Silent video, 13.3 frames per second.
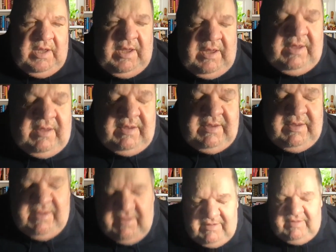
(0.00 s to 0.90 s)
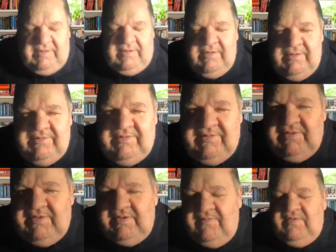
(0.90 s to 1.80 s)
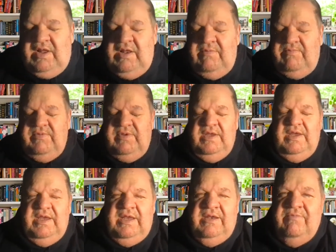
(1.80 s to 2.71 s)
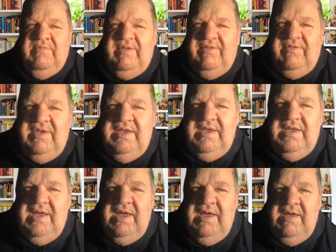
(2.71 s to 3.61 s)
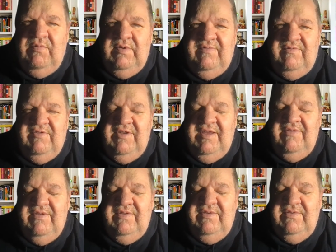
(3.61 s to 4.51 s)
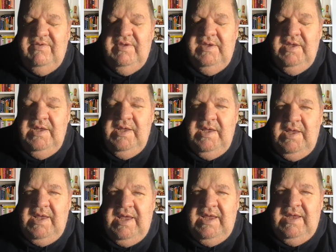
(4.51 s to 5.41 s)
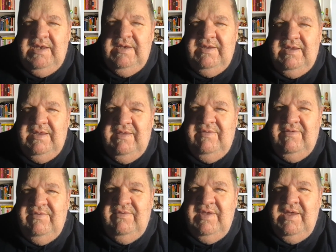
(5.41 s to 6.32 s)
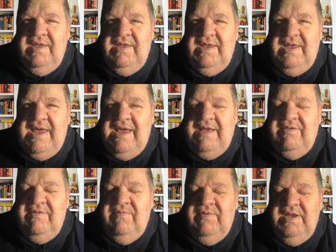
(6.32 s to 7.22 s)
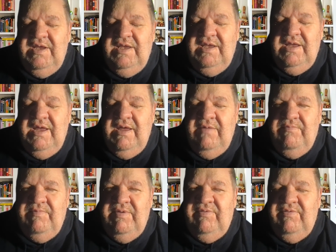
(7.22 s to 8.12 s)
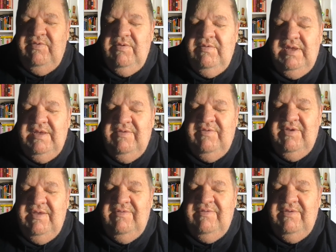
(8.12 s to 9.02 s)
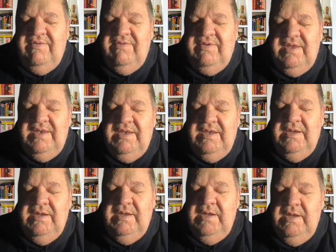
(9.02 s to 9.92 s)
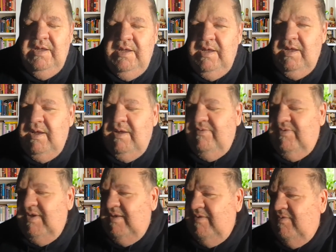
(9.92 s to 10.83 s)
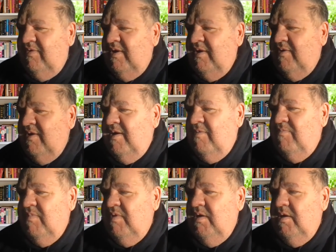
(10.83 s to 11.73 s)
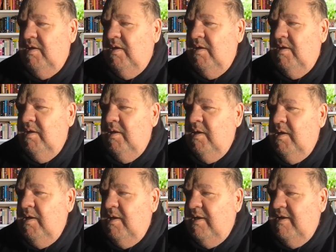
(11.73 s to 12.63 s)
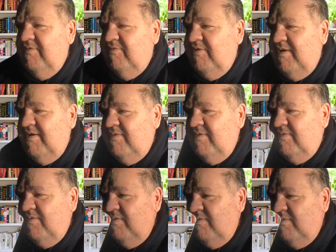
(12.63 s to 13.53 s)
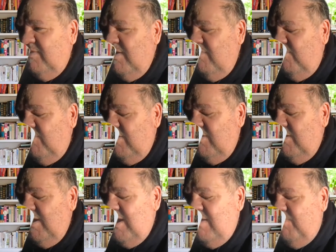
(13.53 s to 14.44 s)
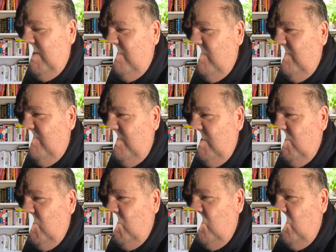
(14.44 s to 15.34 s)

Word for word: uh, has developed uh, intimacy uh, with Jesus and is actively pursuing Jesus. And I sense that um, that Jesus is very happy with you